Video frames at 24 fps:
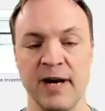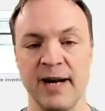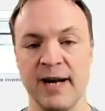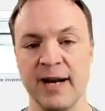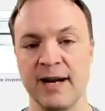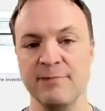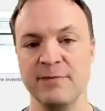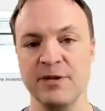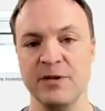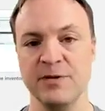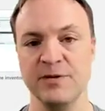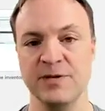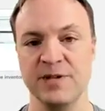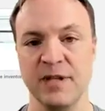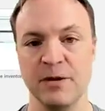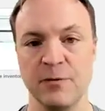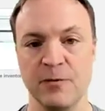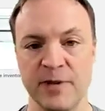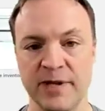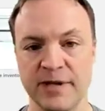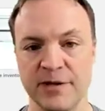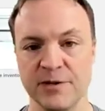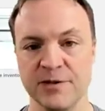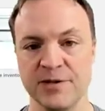I am
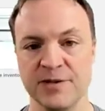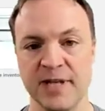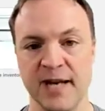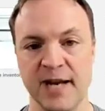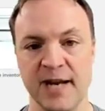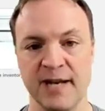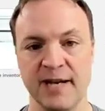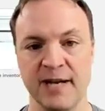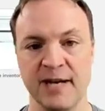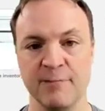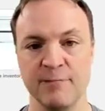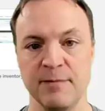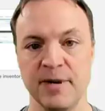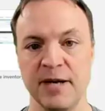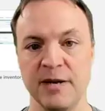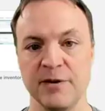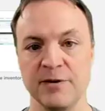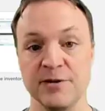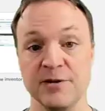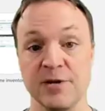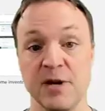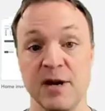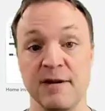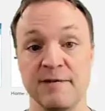using Windows 10 and
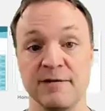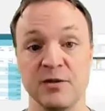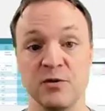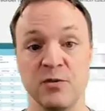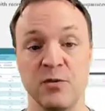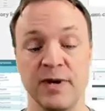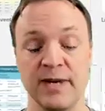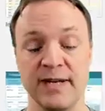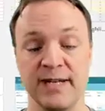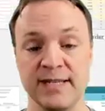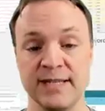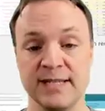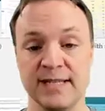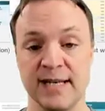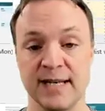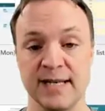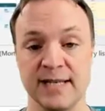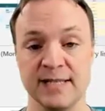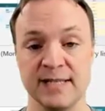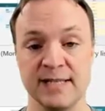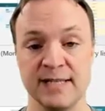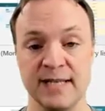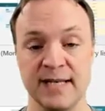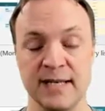Microsoft
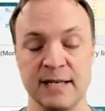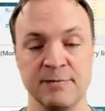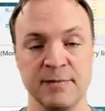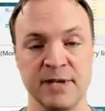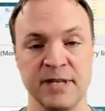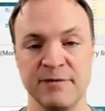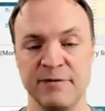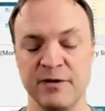2016,